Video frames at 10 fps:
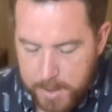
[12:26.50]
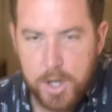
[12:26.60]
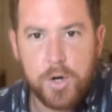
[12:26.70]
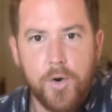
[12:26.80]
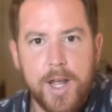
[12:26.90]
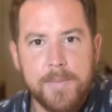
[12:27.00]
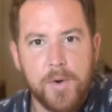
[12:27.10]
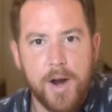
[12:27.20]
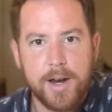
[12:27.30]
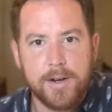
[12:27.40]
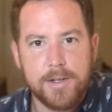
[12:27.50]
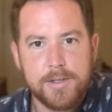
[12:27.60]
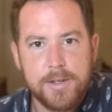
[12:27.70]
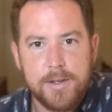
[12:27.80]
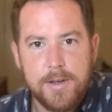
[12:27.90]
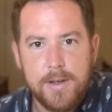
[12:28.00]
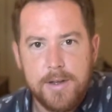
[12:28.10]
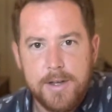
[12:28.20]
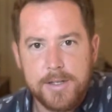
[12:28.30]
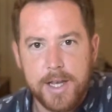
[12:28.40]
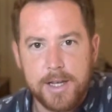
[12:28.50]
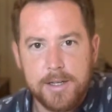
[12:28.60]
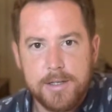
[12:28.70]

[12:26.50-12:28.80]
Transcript: graham crackers. It's like